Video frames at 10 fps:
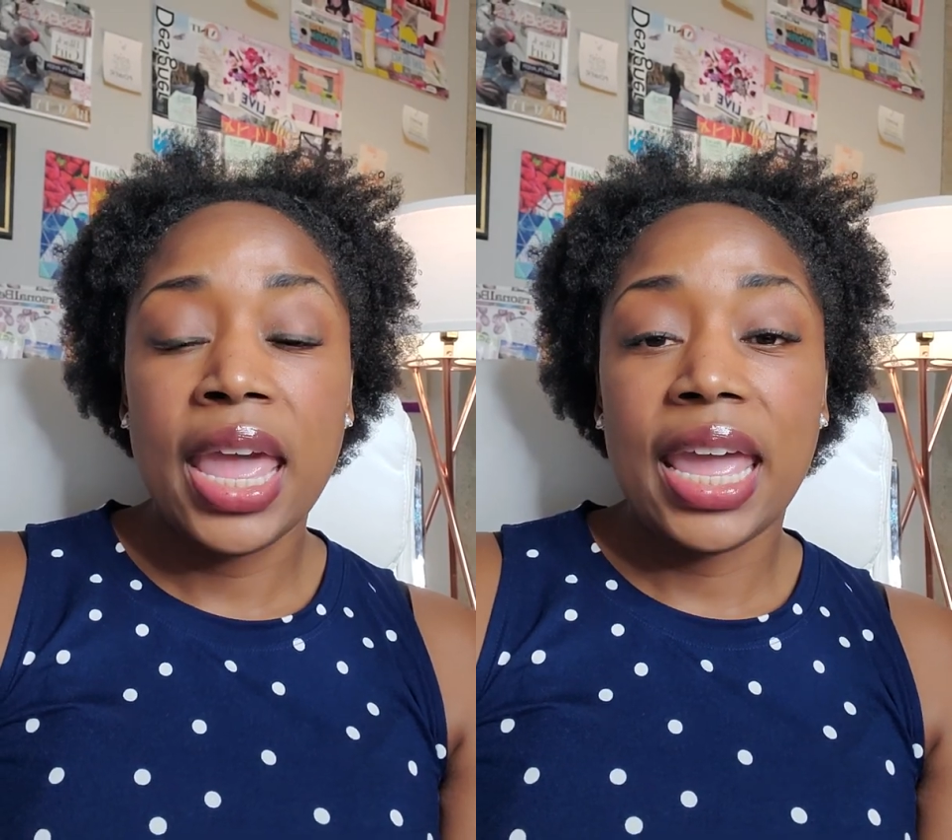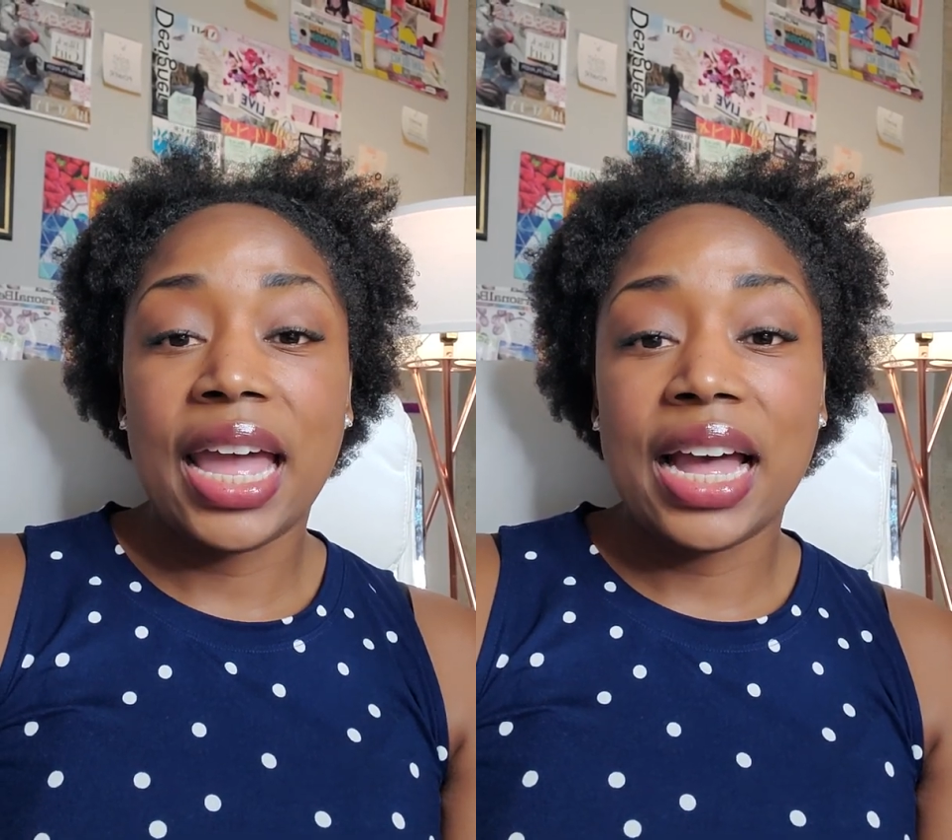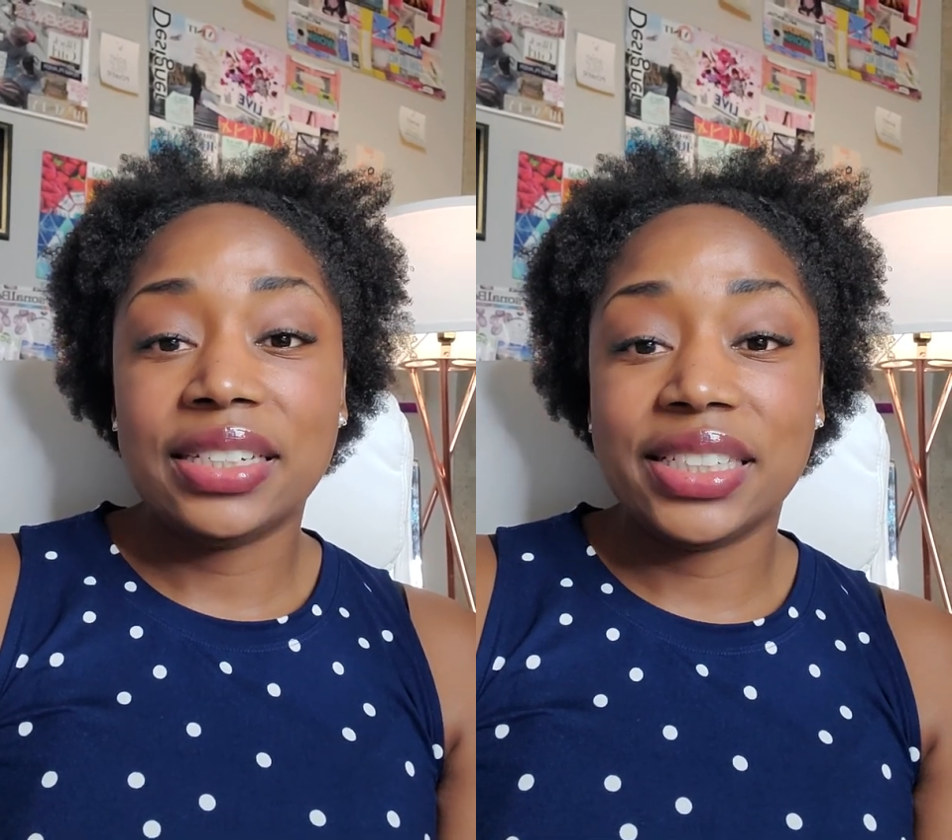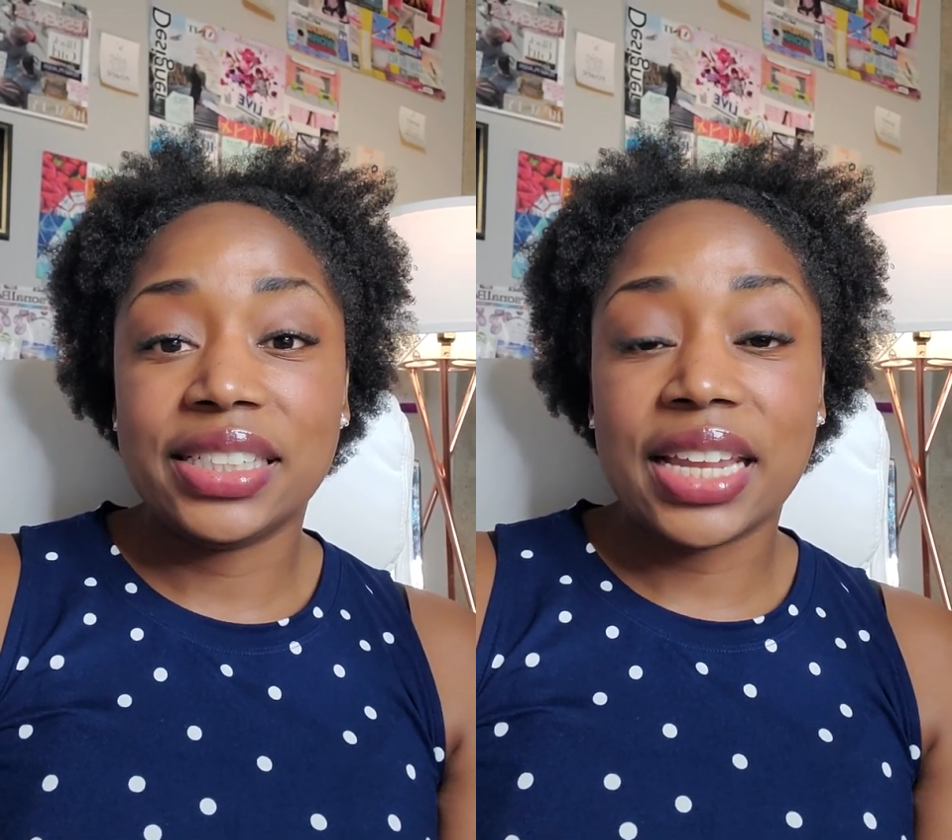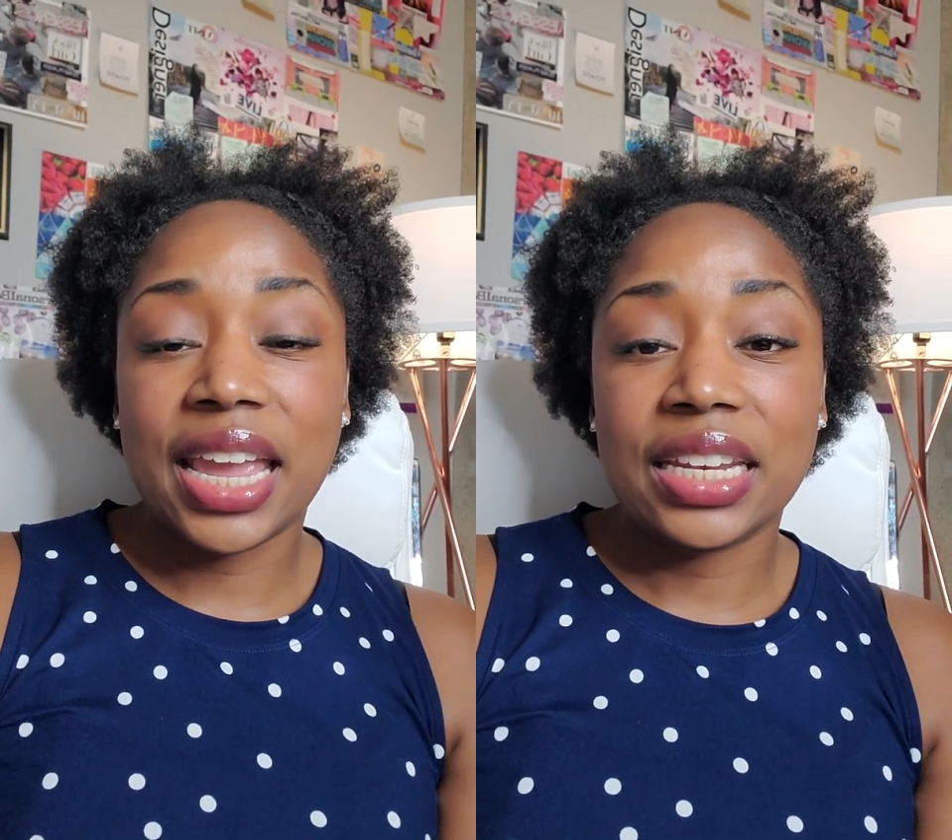in
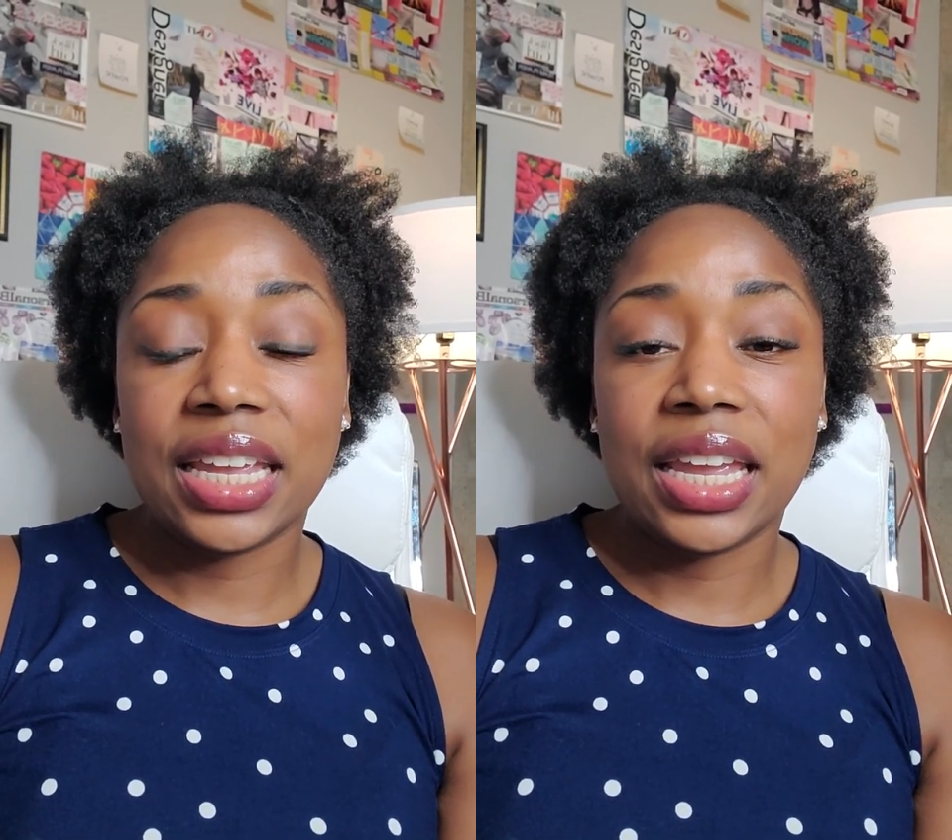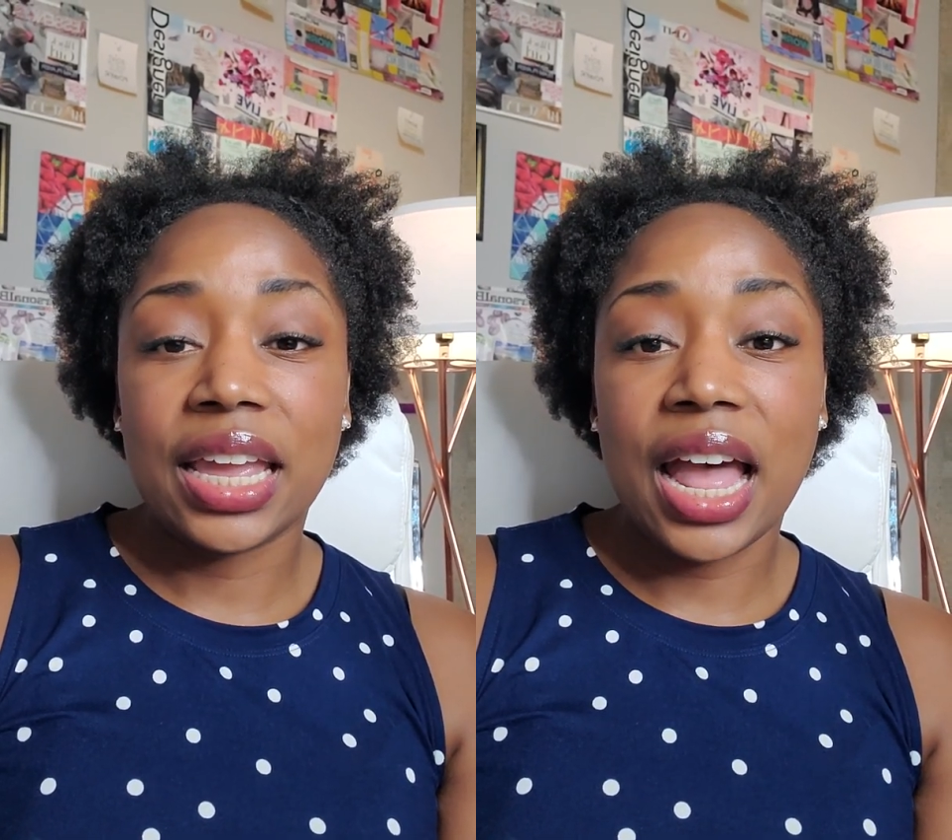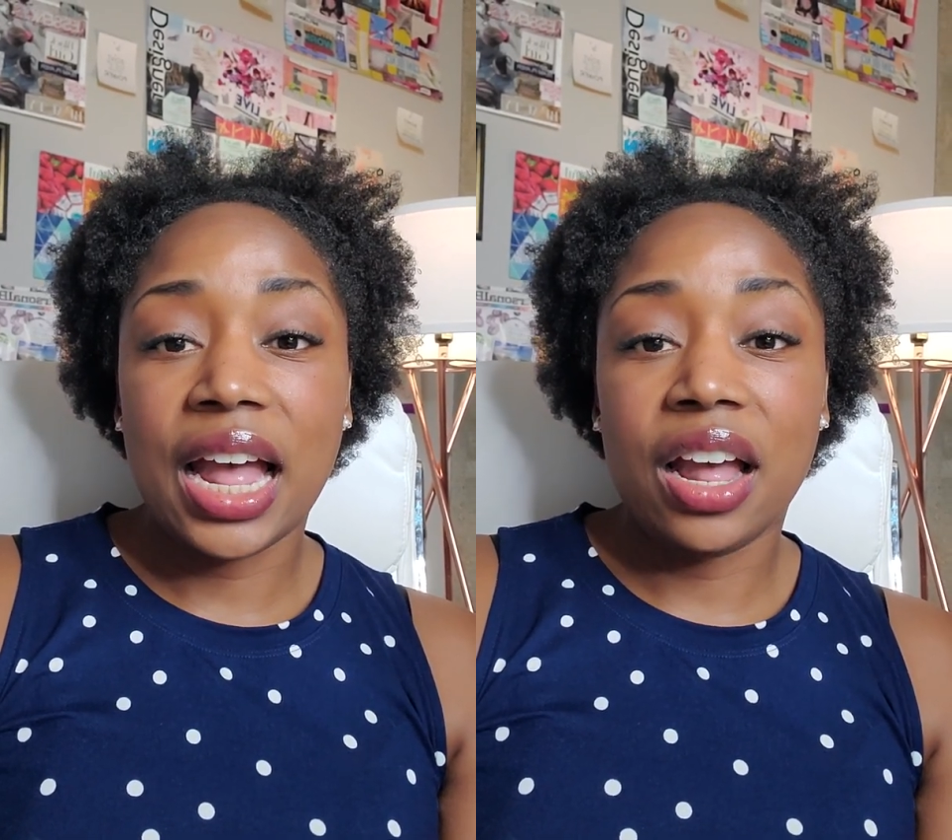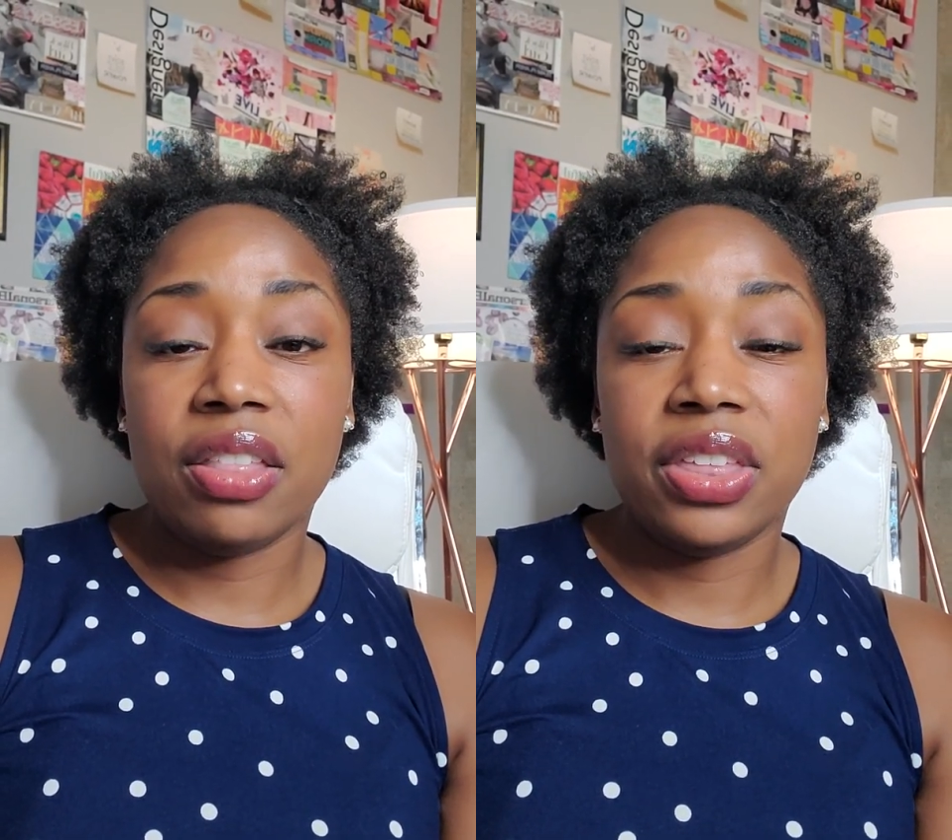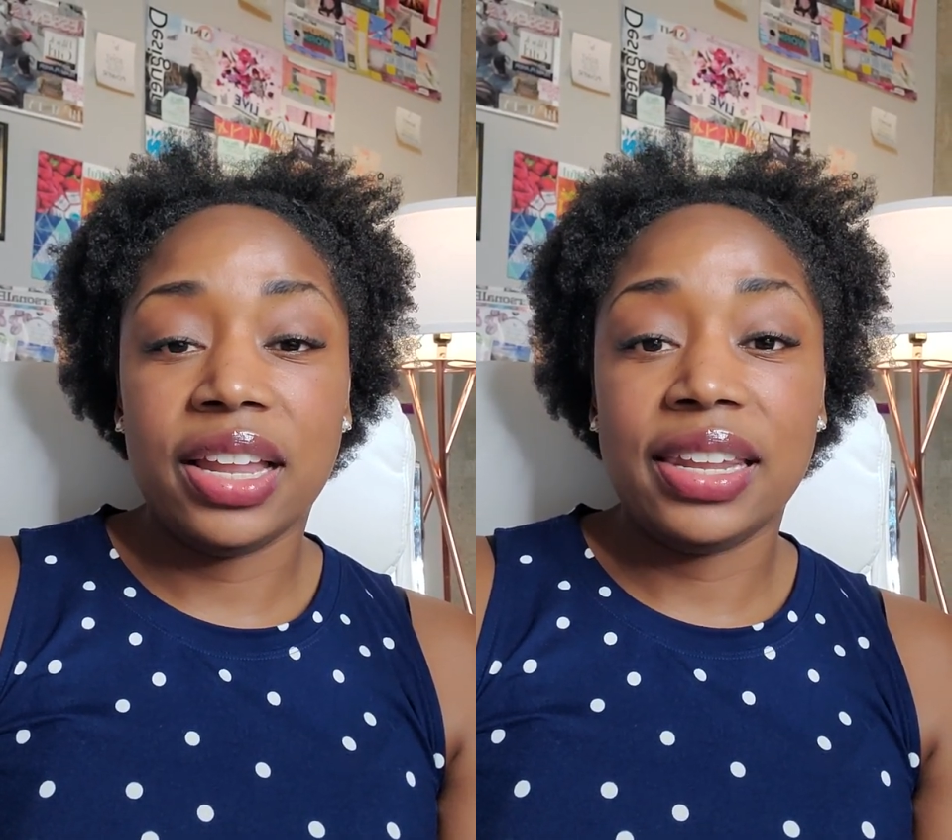understanding the